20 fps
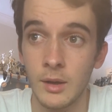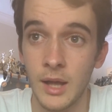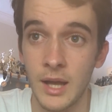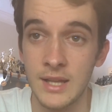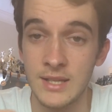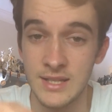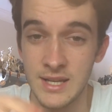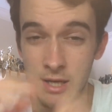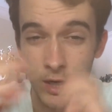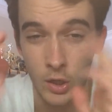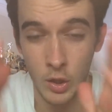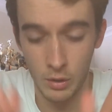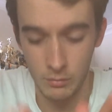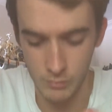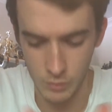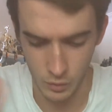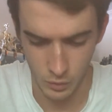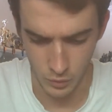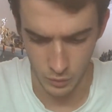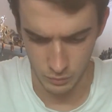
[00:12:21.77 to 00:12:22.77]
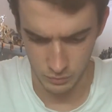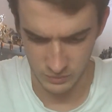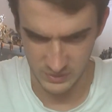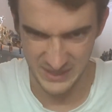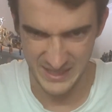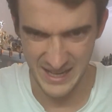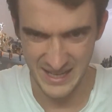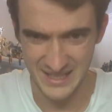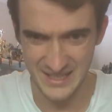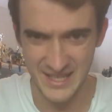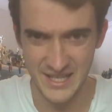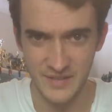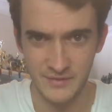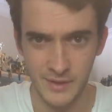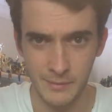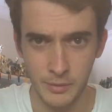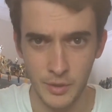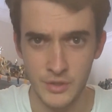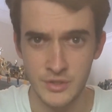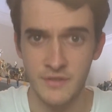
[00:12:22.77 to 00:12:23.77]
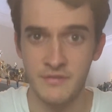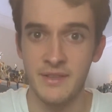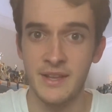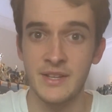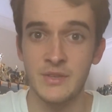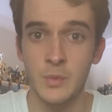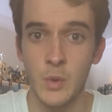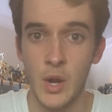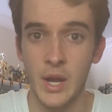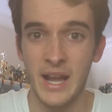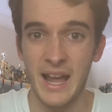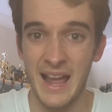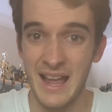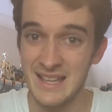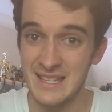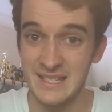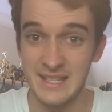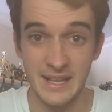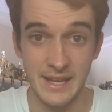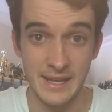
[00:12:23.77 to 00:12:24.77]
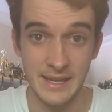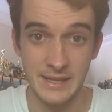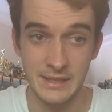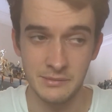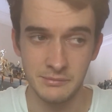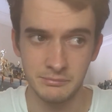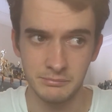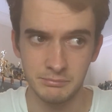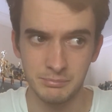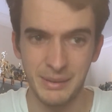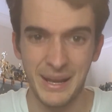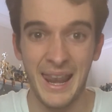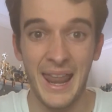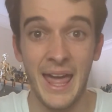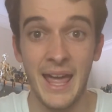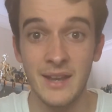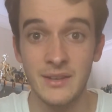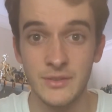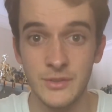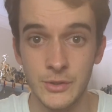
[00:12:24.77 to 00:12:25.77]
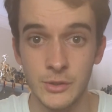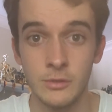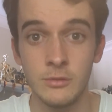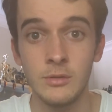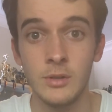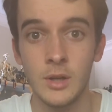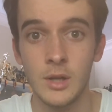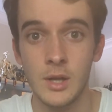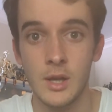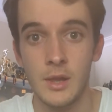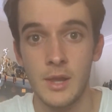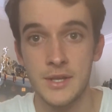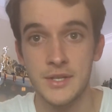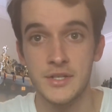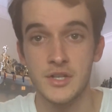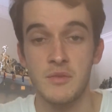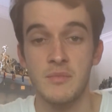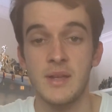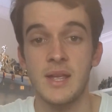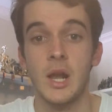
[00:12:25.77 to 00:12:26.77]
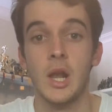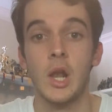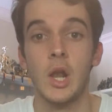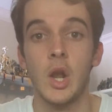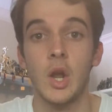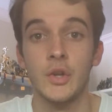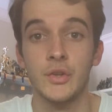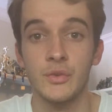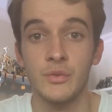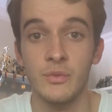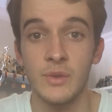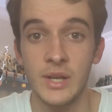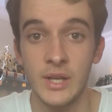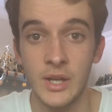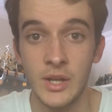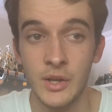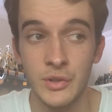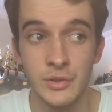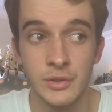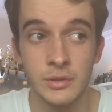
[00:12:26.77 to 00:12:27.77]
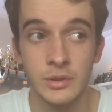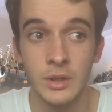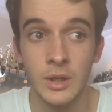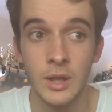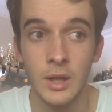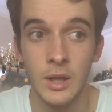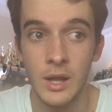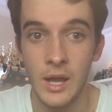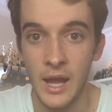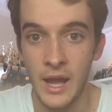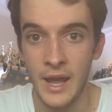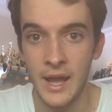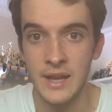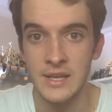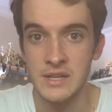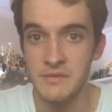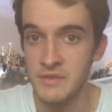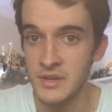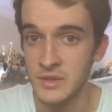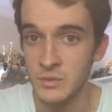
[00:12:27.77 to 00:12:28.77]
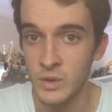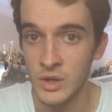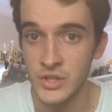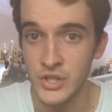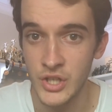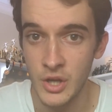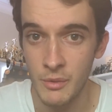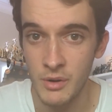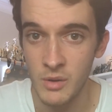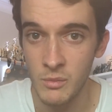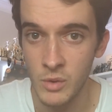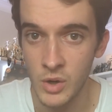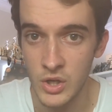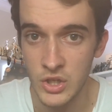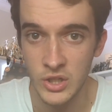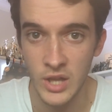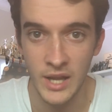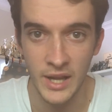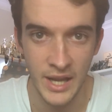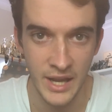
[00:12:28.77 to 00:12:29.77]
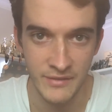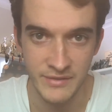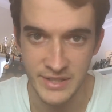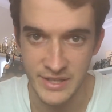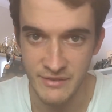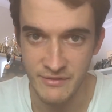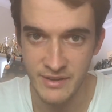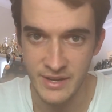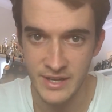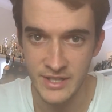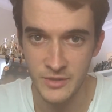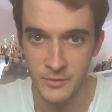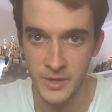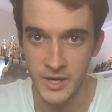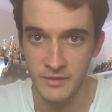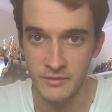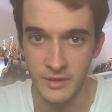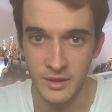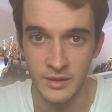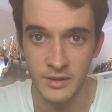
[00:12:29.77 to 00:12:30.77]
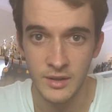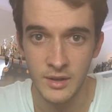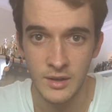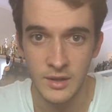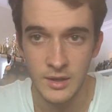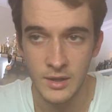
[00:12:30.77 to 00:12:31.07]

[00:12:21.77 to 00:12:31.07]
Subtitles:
as in a lot more density of uploads. If things work as they plan to, there's going to be a lot of videos. And if there's ones you don't want to watch, like FTVs or whatever,